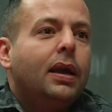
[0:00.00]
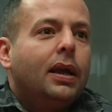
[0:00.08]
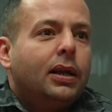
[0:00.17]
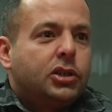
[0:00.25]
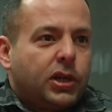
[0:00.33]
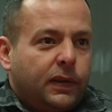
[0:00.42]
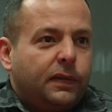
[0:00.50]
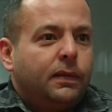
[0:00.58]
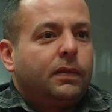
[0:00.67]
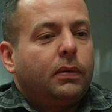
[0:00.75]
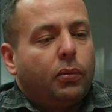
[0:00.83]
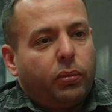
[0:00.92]

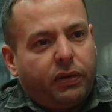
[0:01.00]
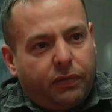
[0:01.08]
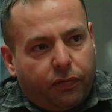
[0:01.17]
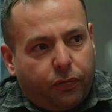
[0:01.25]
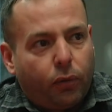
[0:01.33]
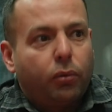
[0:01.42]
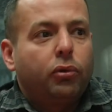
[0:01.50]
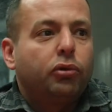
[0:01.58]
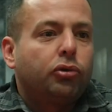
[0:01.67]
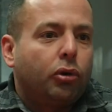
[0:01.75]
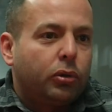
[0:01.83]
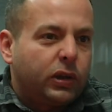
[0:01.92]
just with the focus
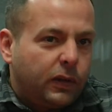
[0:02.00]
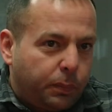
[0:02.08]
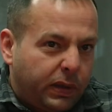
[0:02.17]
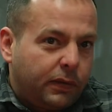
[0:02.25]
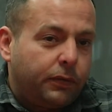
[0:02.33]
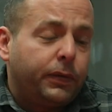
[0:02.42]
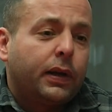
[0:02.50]
on the specific